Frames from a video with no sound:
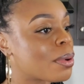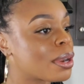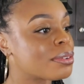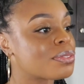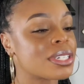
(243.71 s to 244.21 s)

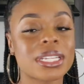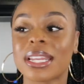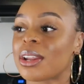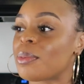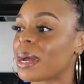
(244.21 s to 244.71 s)
part of fish
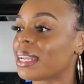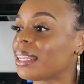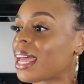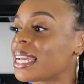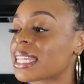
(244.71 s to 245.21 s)
that
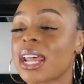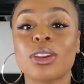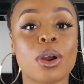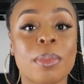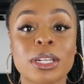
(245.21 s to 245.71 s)
nobody likes i
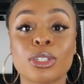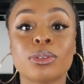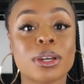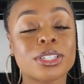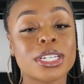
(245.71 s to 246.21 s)
don't know about
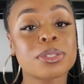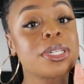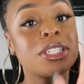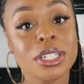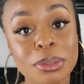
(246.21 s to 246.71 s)
you don't judge
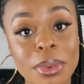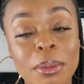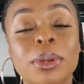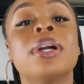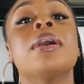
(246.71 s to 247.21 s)
me judge
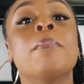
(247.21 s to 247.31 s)
mama